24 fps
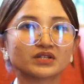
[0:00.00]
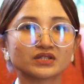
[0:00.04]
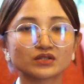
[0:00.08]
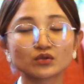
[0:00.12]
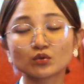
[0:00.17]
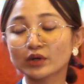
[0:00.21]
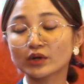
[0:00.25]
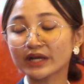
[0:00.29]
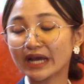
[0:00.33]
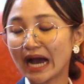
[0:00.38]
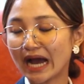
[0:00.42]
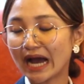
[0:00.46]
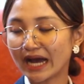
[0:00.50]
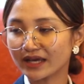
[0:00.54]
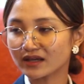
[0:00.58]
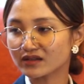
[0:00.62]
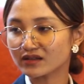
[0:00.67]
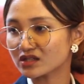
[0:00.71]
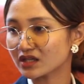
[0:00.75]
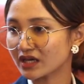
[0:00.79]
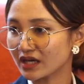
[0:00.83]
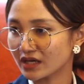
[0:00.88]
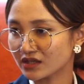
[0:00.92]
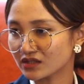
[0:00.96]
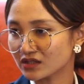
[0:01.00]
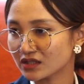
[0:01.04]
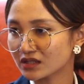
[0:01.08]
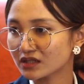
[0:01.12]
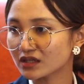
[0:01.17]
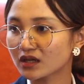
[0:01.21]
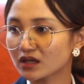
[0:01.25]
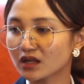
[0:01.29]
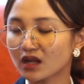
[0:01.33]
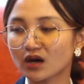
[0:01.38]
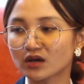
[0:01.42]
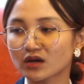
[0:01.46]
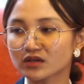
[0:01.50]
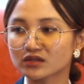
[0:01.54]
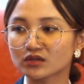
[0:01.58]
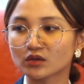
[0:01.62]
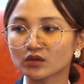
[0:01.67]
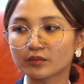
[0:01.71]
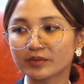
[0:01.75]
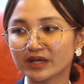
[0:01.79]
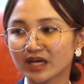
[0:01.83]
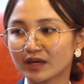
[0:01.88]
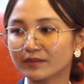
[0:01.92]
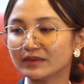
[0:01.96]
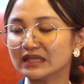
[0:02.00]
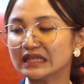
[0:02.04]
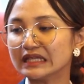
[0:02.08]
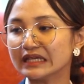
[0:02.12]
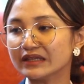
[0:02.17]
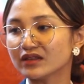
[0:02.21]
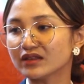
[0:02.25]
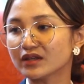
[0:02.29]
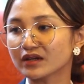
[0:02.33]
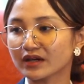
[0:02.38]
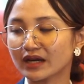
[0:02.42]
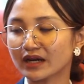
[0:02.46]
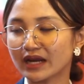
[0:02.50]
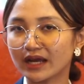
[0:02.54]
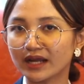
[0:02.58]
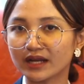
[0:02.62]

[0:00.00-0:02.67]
pursuing higher education and also become a leader.